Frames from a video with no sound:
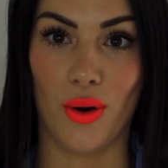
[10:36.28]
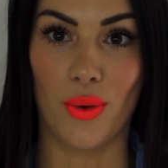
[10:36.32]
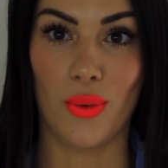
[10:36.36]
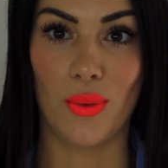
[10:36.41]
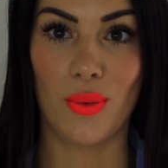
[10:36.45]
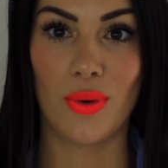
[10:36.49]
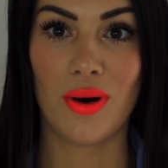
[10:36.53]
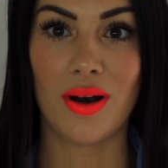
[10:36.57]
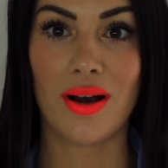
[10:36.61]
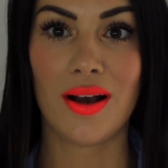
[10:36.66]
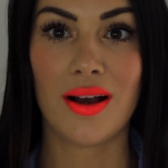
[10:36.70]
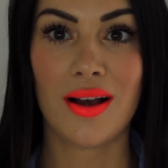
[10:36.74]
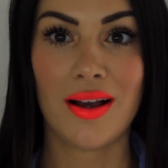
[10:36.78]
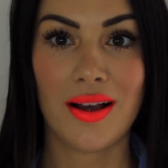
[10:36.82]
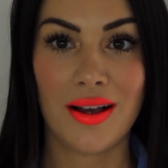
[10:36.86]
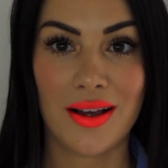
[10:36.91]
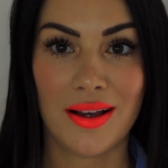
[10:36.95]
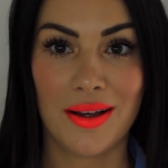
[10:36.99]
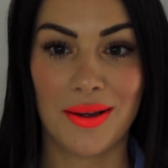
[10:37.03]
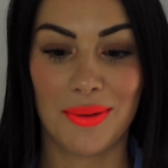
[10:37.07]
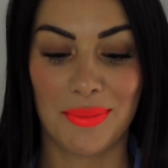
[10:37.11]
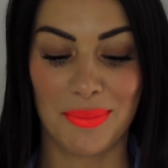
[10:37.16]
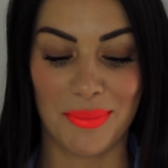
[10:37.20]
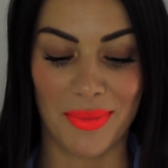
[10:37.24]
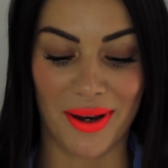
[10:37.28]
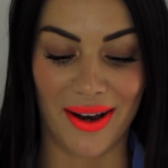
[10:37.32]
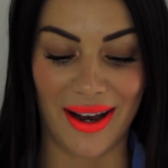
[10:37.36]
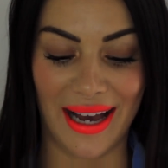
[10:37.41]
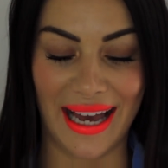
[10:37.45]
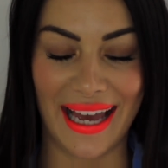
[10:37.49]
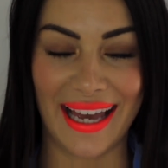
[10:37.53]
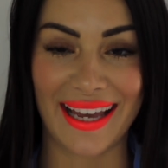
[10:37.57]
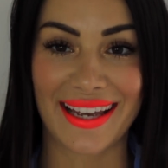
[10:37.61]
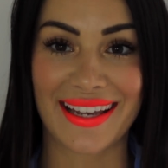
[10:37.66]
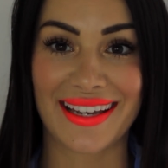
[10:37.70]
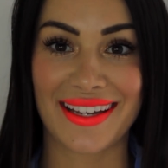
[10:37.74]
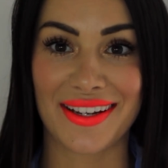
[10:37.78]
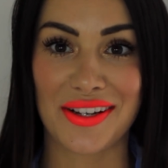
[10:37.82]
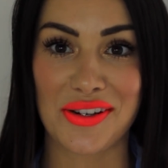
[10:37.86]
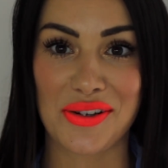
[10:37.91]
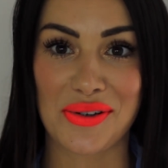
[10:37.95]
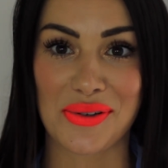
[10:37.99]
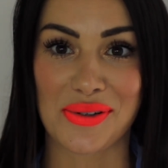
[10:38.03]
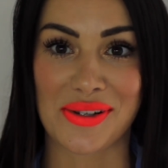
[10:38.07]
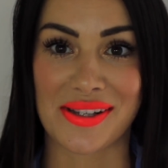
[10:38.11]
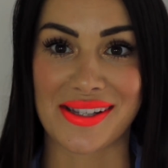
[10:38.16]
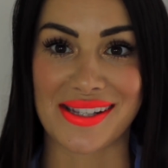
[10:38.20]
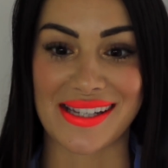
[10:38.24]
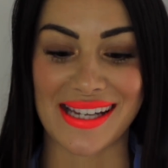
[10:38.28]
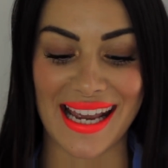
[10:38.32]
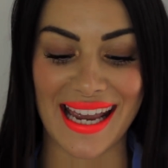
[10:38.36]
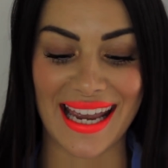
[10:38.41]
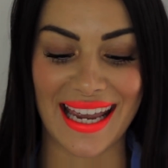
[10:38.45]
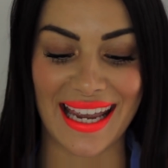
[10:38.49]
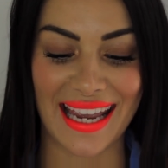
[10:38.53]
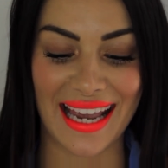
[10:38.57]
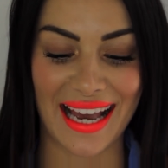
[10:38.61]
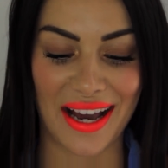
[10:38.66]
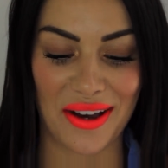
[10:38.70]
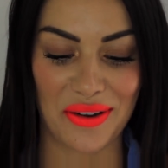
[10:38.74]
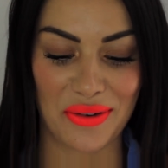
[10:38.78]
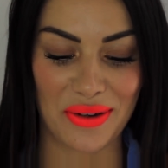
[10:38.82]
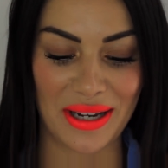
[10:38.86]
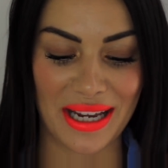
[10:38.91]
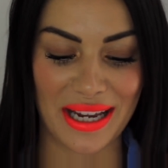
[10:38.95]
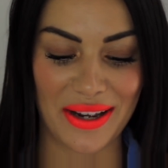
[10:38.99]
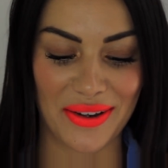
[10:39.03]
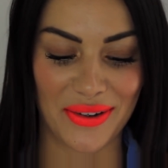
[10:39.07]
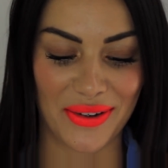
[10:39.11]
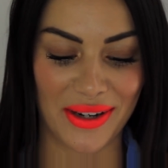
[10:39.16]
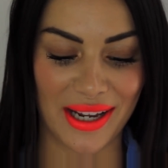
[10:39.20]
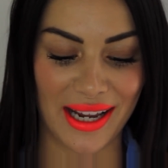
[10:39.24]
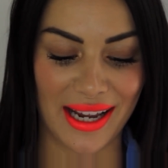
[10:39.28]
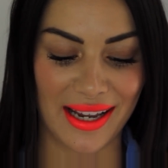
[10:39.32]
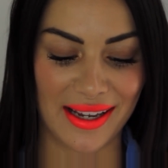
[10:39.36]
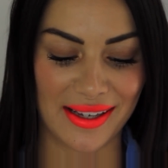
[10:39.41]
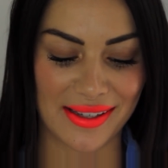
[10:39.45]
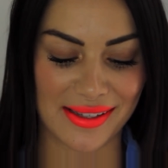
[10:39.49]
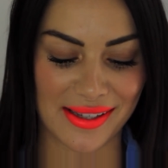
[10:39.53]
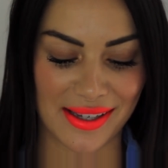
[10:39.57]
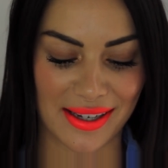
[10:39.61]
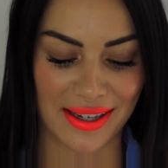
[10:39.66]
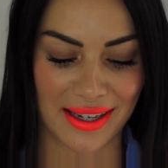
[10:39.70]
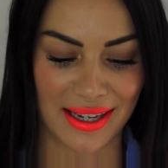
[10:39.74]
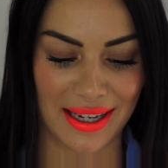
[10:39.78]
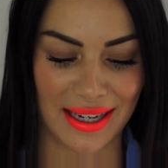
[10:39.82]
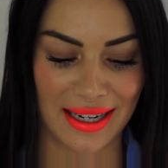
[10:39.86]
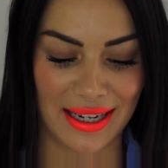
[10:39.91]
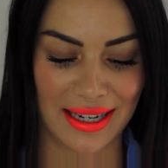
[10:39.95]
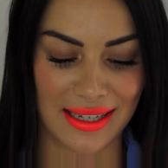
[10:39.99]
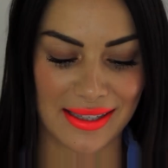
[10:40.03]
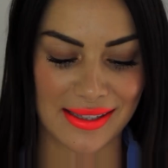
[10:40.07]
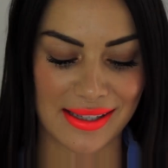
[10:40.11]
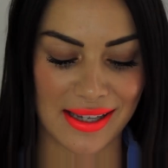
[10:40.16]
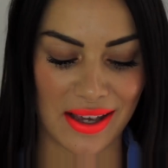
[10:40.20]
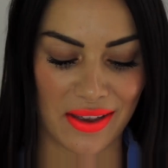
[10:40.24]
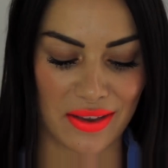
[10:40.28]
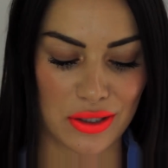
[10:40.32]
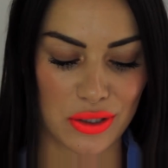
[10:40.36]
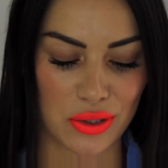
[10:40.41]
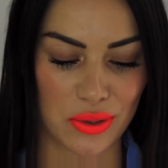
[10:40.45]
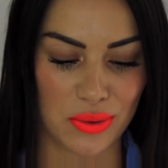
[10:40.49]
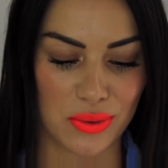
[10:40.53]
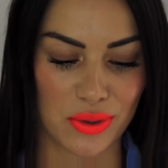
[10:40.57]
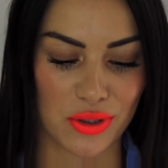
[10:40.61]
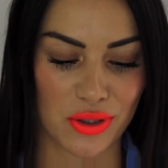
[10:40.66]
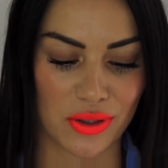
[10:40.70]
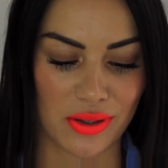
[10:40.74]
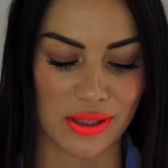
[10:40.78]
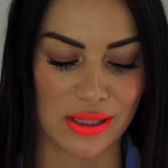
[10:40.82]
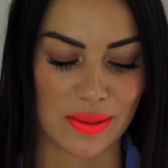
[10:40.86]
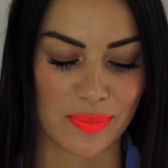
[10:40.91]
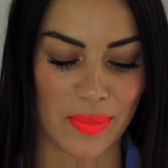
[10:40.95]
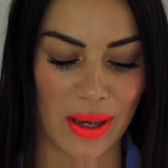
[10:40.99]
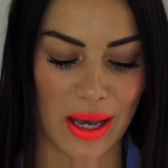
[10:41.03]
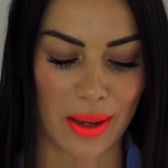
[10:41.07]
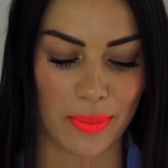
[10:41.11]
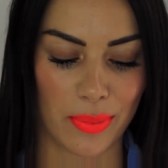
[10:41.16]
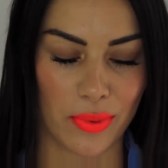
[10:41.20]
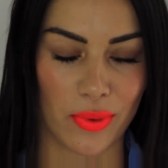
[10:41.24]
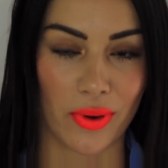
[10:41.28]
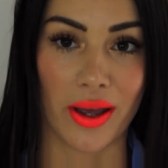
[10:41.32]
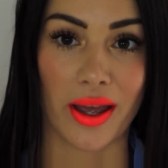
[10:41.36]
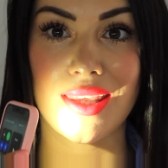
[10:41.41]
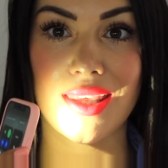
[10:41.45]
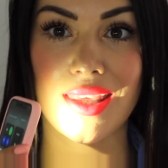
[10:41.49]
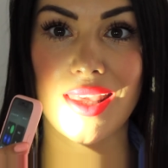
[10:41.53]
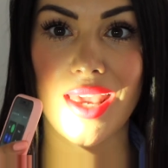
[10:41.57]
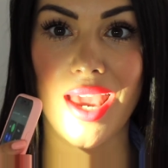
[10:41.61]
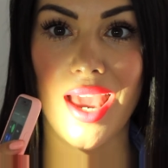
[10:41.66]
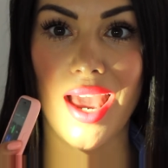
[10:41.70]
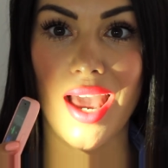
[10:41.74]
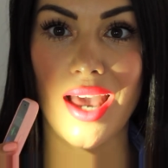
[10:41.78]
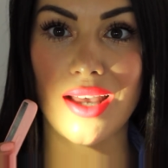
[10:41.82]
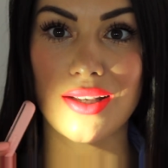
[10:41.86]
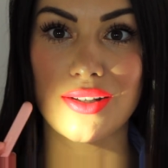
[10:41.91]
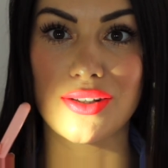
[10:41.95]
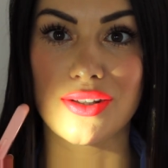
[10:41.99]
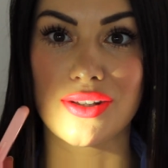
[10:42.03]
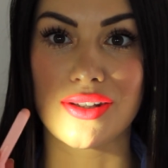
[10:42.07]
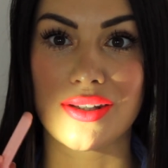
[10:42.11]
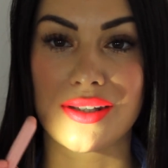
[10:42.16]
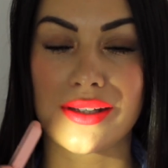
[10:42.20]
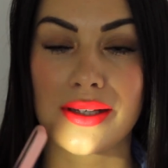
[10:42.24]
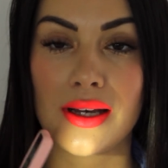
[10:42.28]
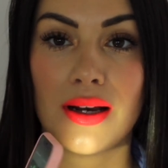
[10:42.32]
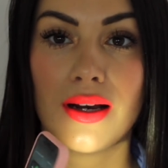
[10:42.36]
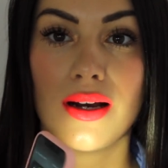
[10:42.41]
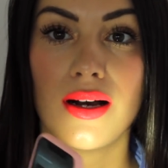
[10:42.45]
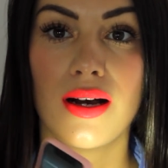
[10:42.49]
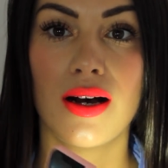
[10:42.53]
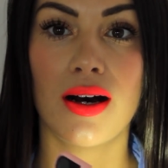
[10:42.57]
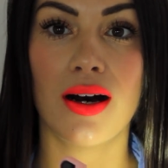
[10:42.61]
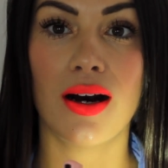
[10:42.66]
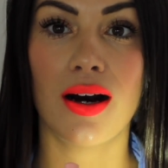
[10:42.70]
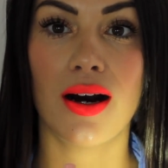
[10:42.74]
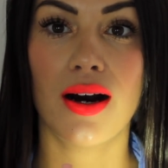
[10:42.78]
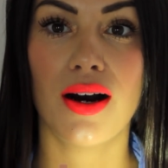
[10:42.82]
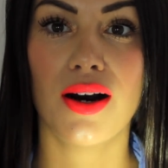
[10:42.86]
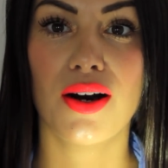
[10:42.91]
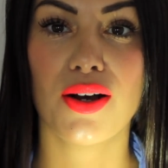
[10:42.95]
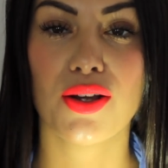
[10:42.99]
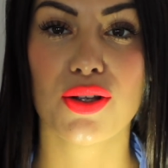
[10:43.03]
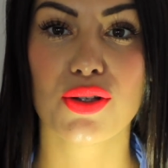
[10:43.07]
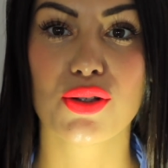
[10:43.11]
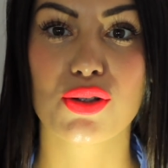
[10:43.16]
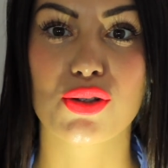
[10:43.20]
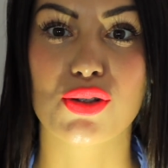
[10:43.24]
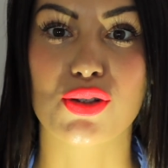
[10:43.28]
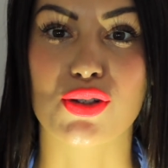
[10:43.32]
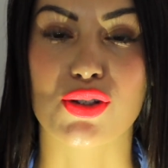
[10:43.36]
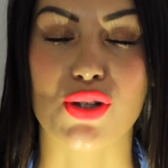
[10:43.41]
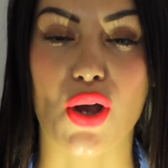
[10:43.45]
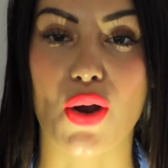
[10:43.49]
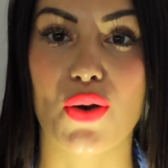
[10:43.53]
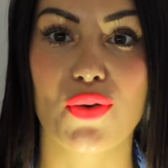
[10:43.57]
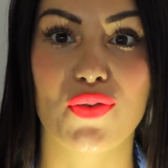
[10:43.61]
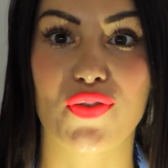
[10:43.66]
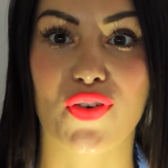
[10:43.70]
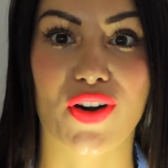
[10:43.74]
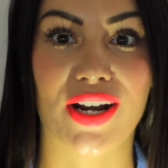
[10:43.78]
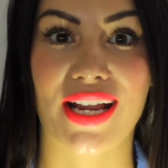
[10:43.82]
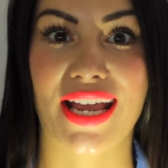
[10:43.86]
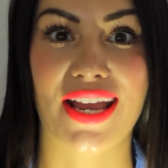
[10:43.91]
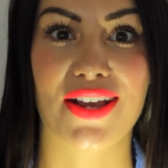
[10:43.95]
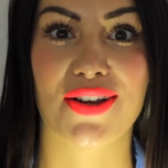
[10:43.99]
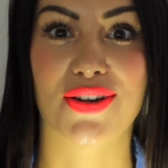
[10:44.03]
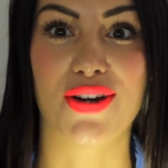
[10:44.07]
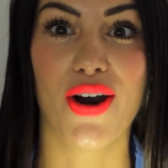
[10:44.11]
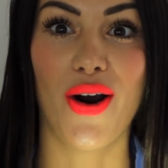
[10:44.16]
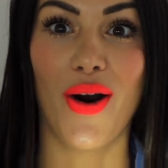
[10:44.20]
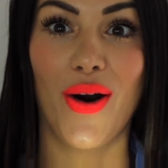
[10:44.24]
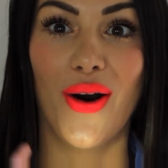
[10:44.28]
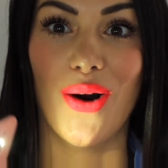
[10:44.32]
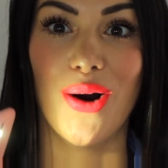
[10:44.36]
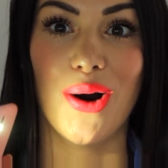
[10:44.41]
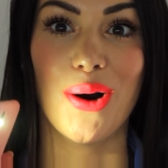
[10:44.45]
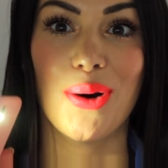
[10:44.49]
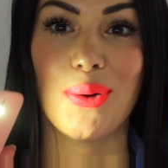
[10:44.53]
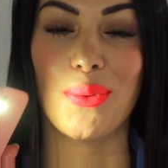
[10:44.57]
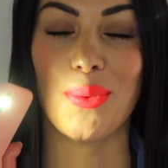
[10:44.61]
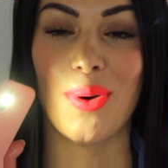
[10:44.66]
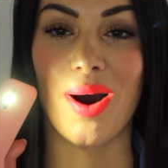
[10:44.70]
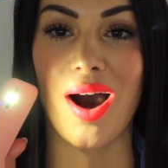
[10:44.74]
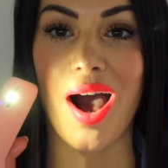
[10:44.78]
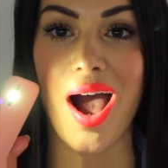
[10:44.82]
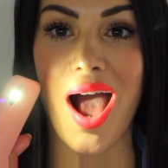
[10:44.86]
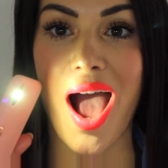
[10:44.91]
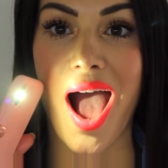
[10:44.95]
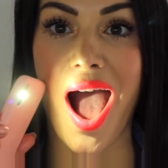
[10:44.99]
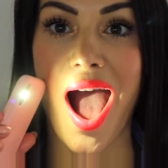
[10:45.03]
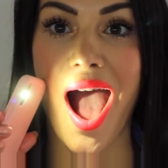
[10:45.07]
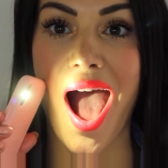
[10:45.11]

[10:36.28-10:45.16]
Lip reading: Oh my, can you see how neon it is? Okay, let's get the torch on this bad boy. Yes! So freaking cool!